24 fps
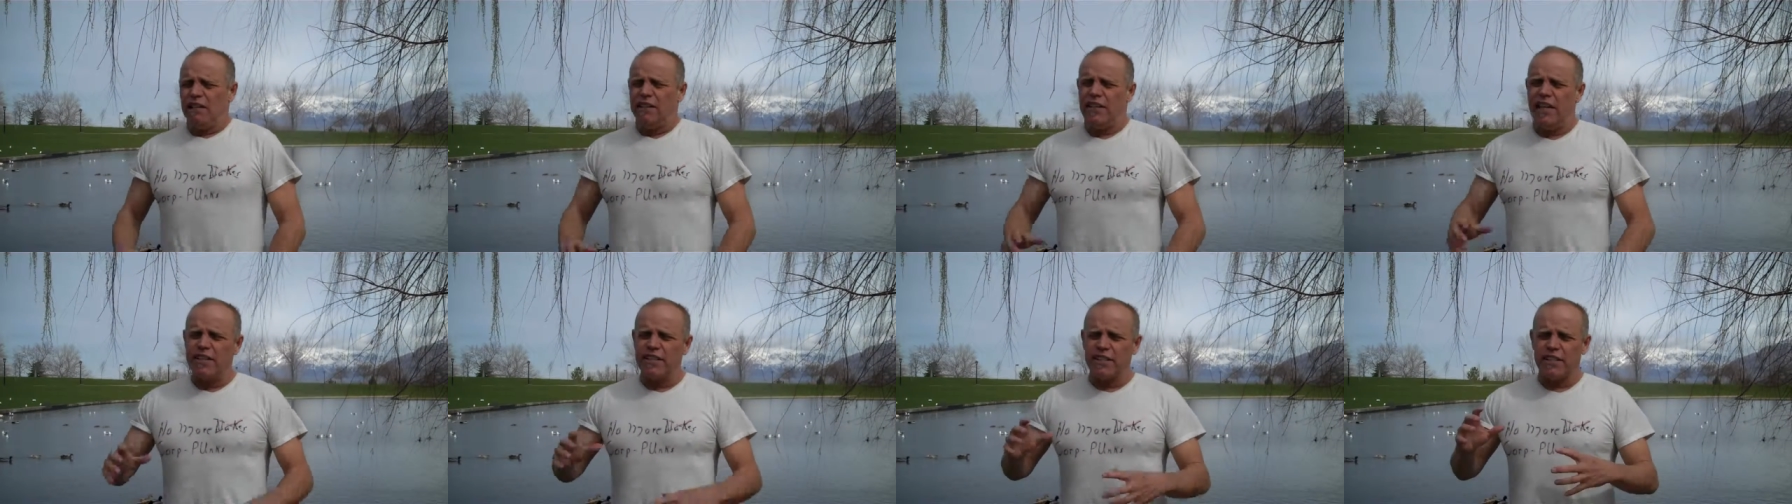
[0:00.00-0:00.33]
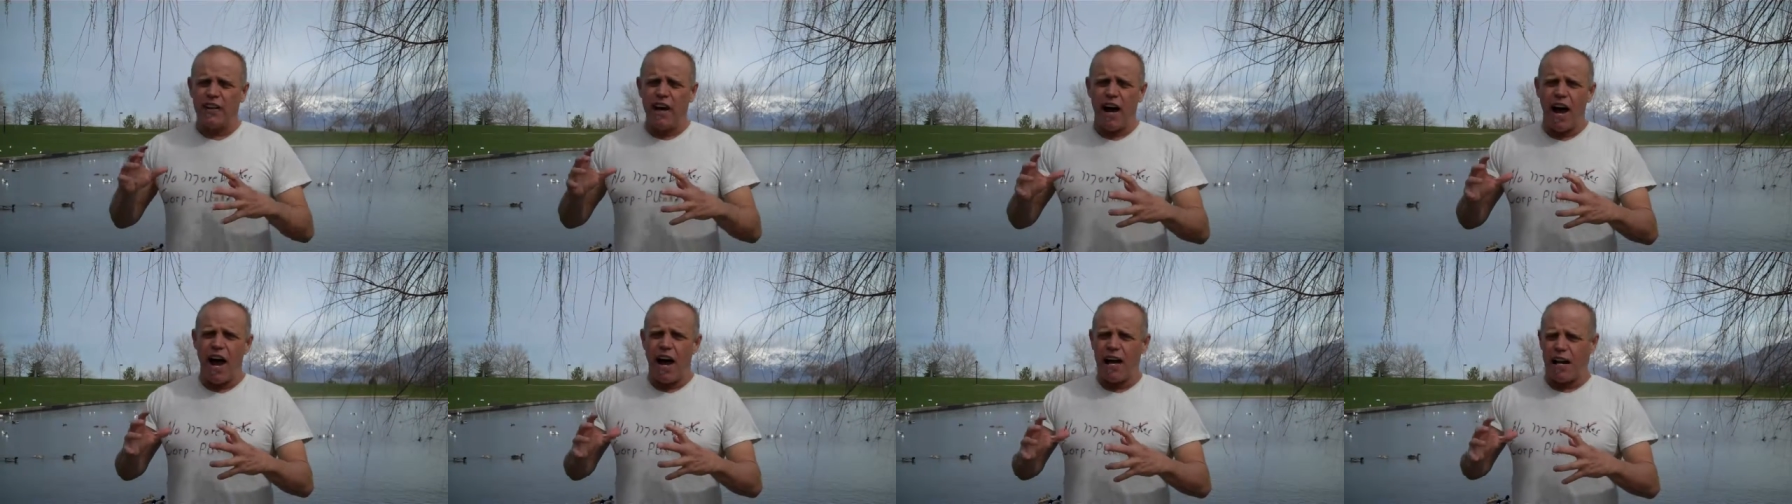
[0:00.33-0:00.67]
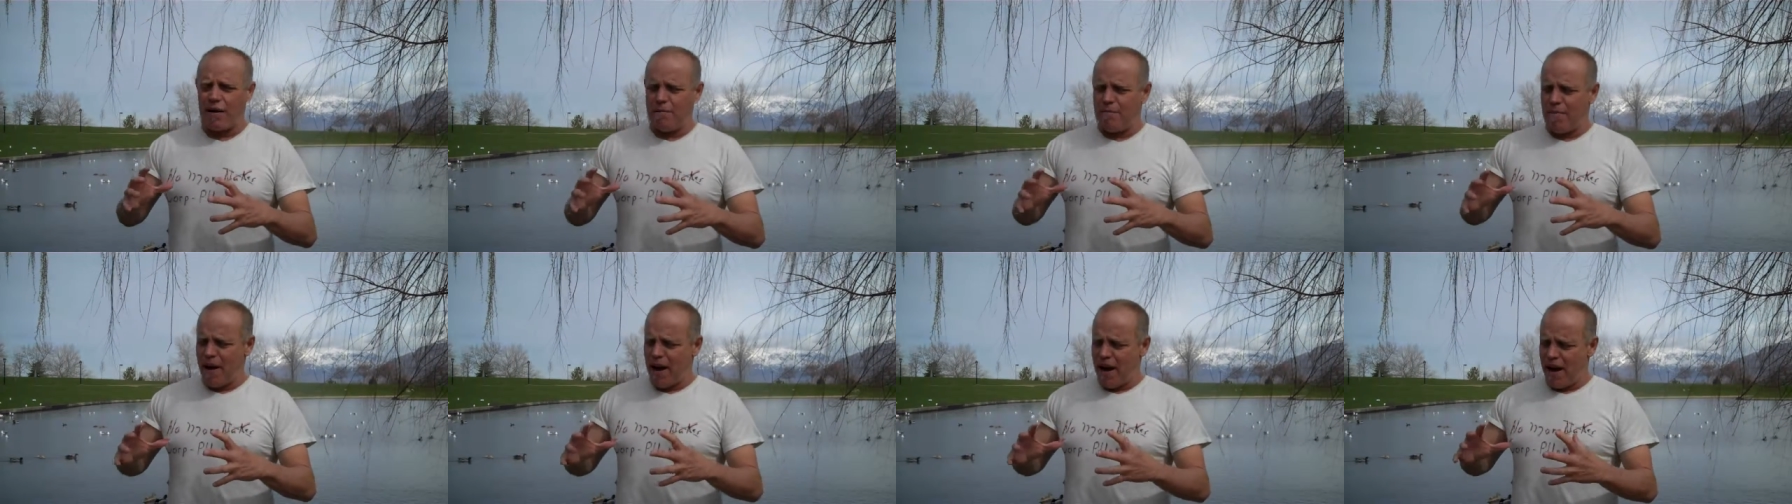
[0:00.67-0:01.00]
Let's
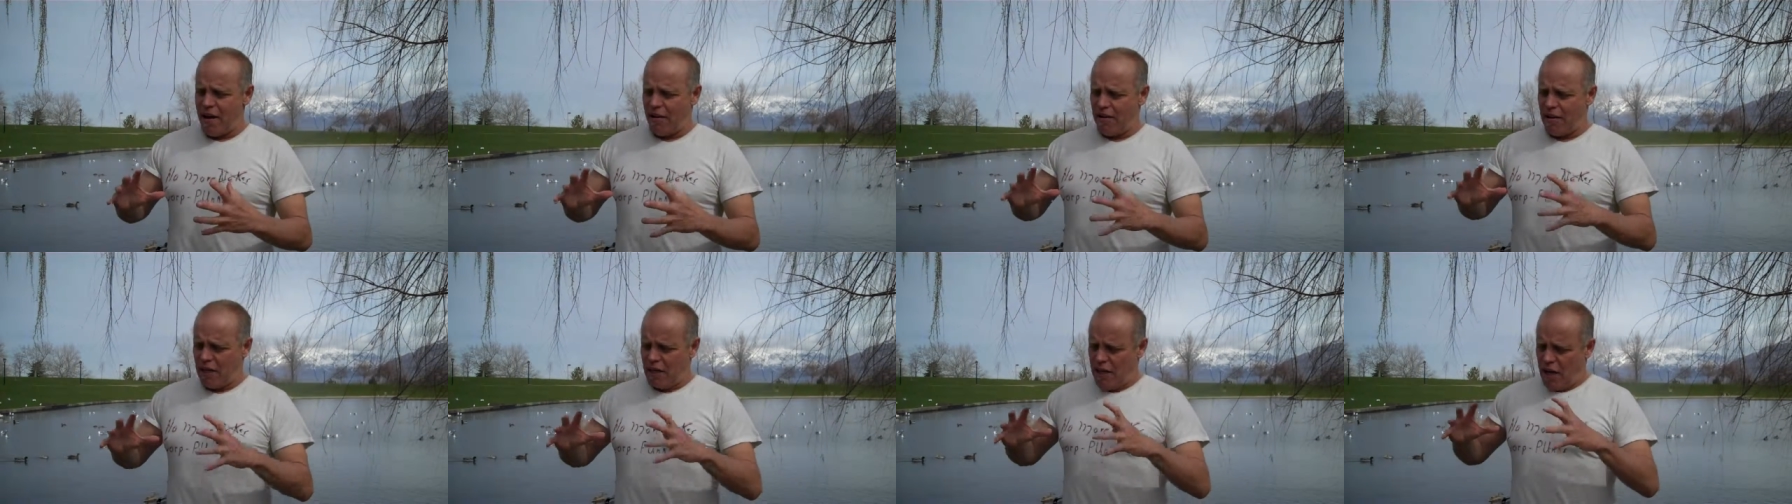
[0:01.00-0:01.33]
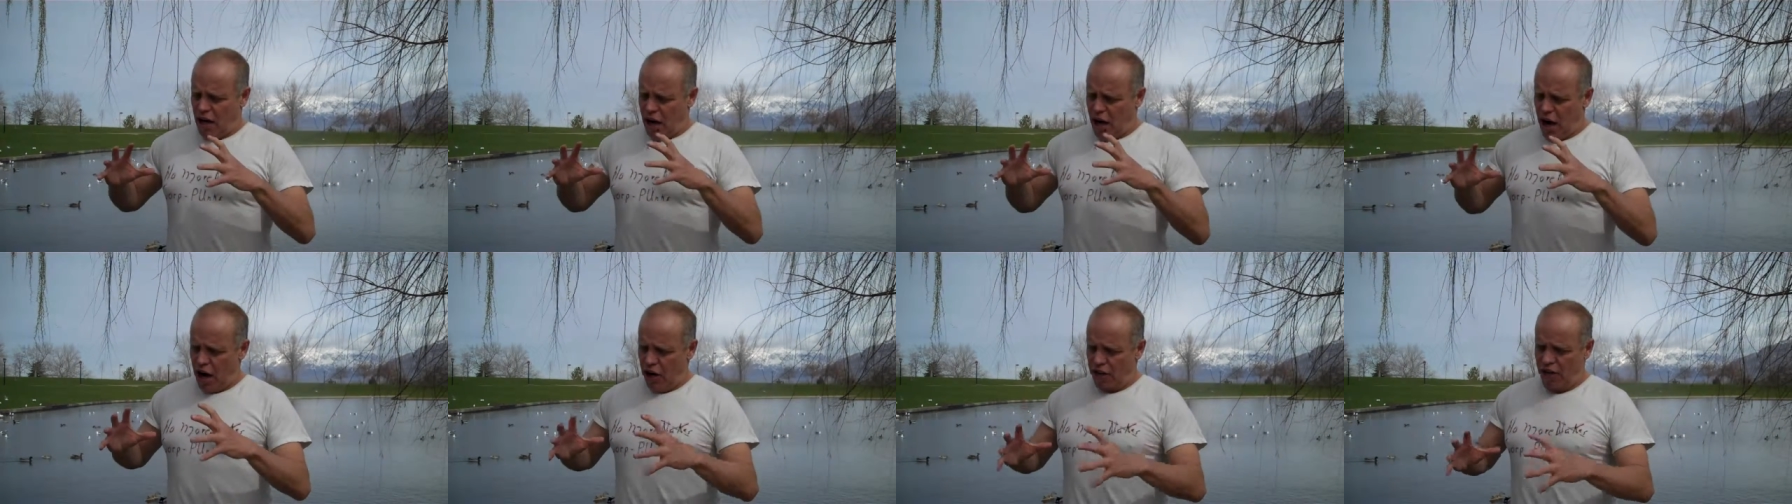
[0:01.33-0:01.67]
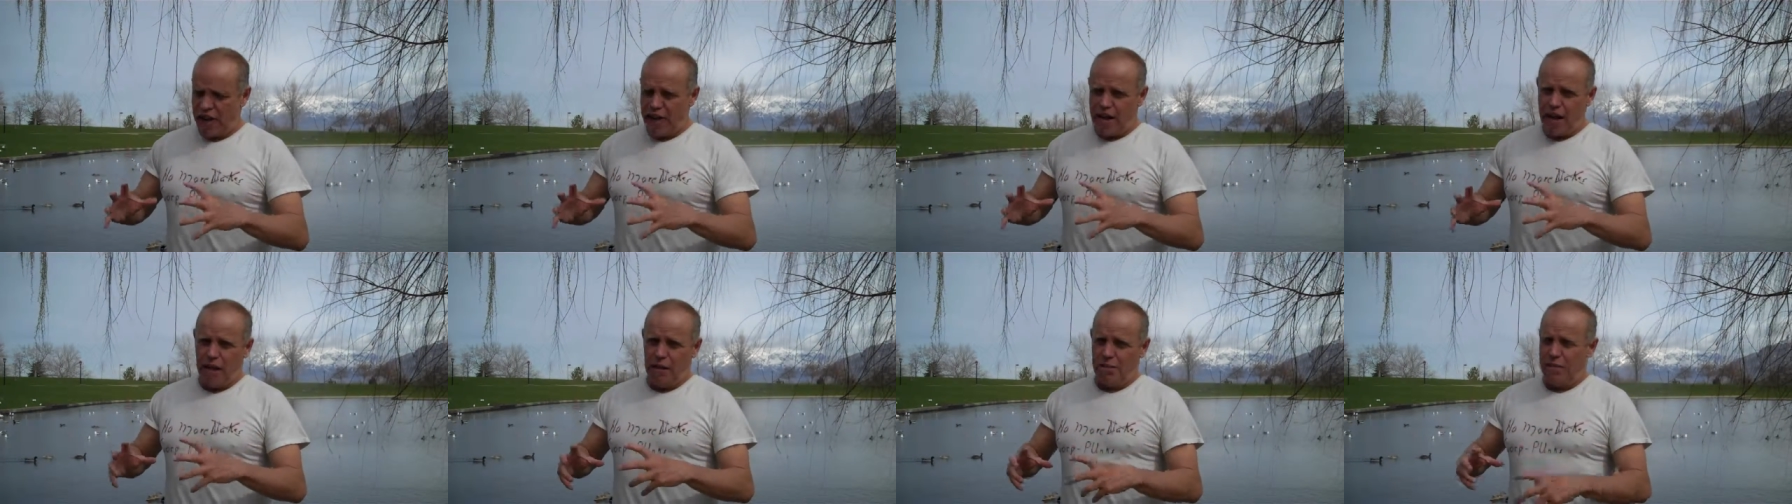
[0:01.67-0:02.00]
talk about
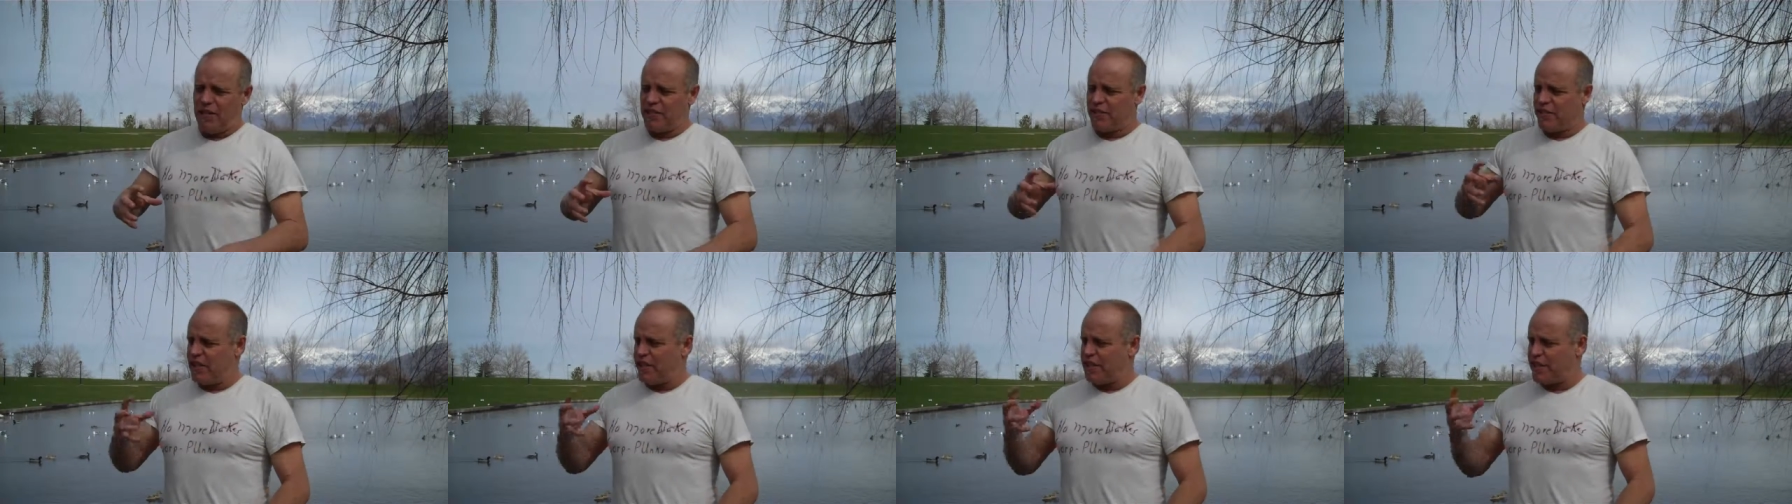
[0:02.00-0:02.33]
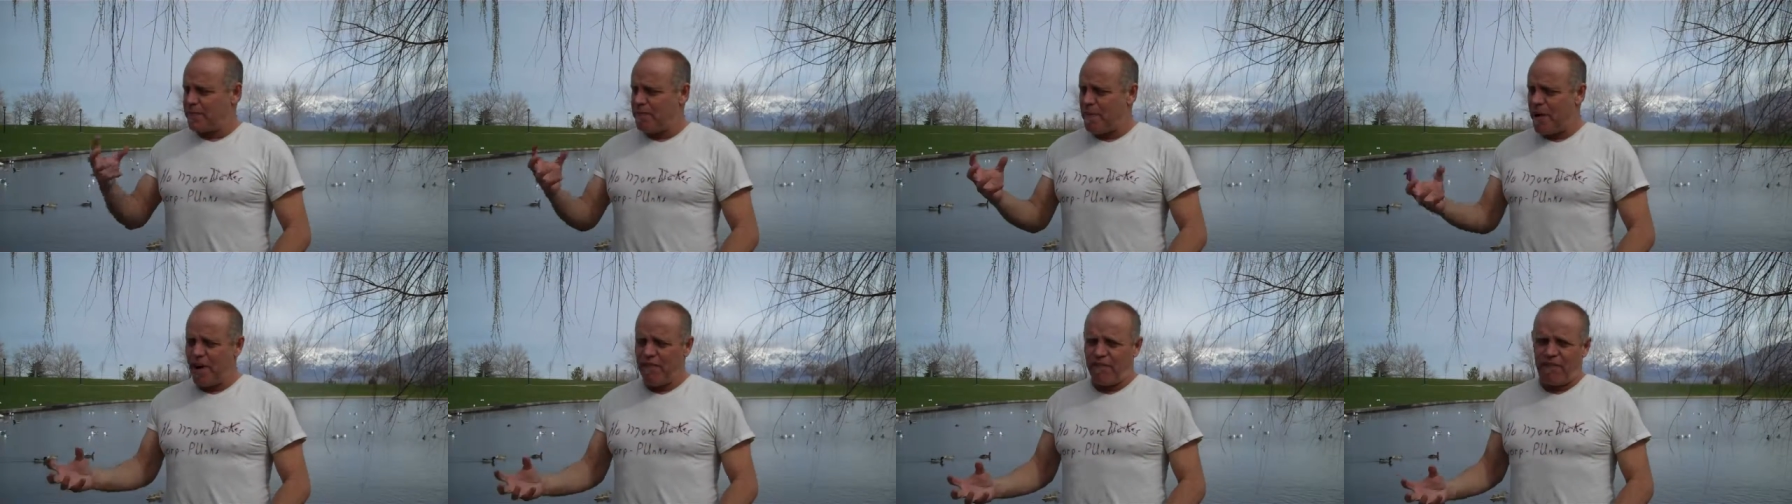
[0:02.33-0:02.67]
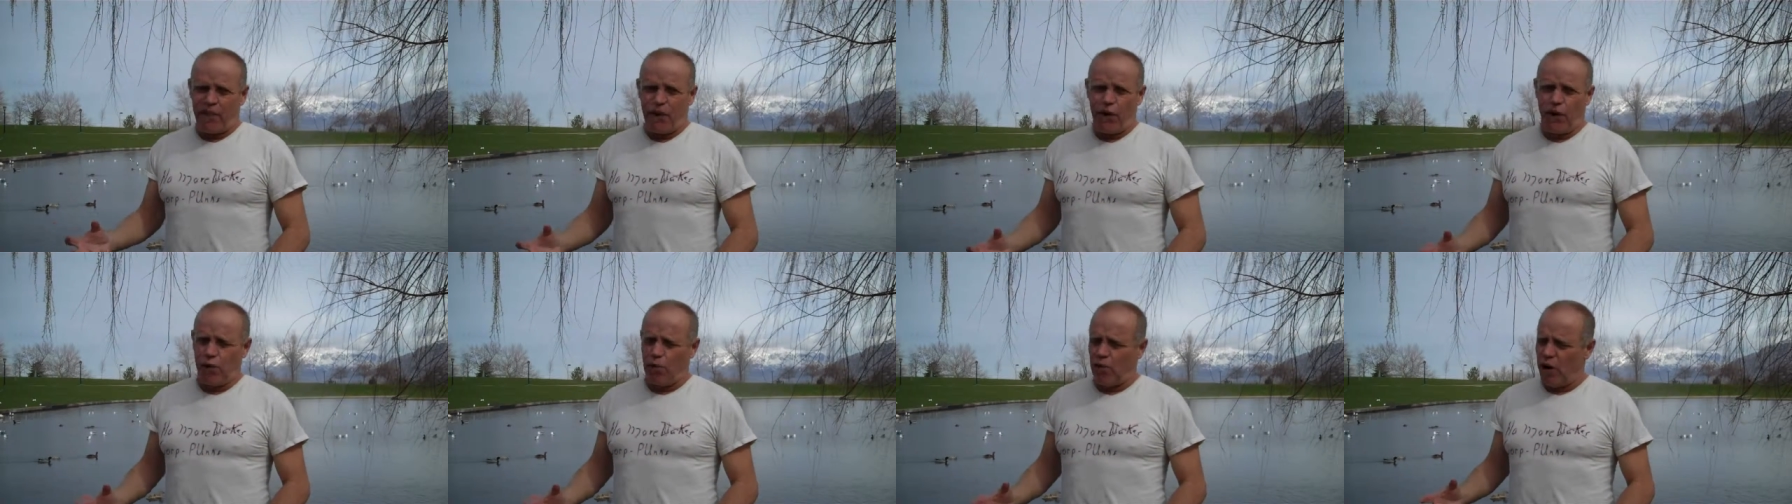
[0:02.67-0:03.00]
all the elements in spent
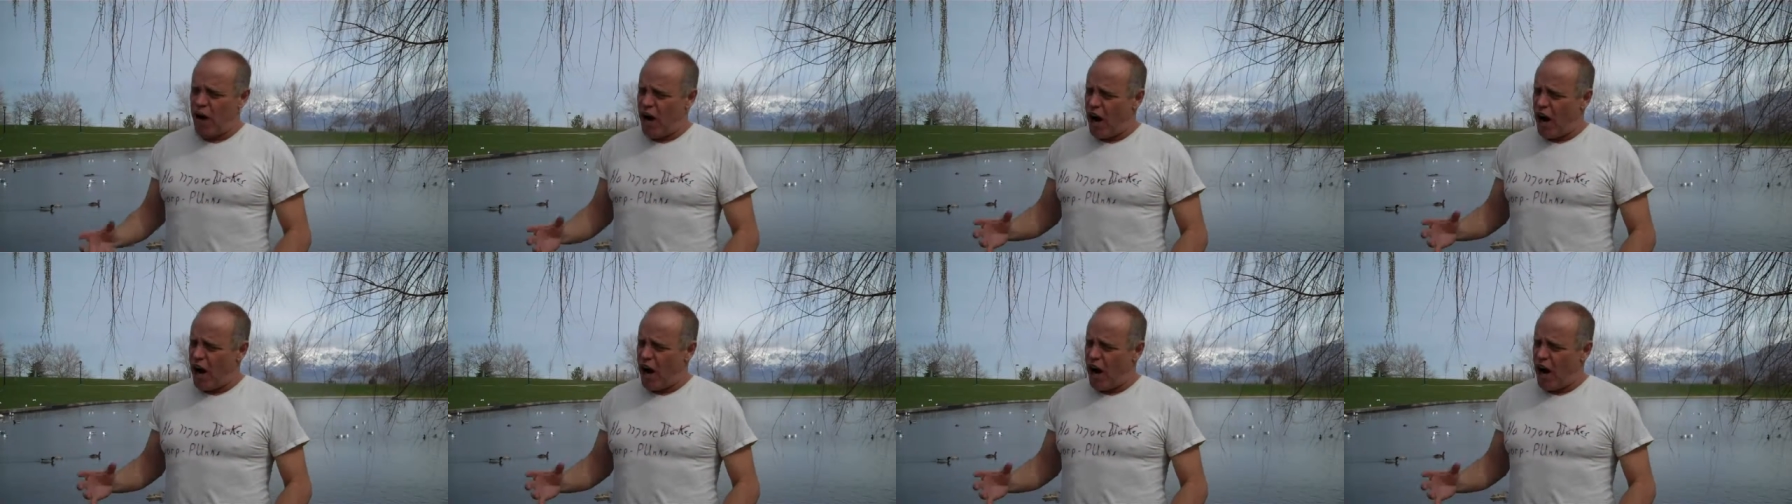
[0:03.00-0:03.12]
fuel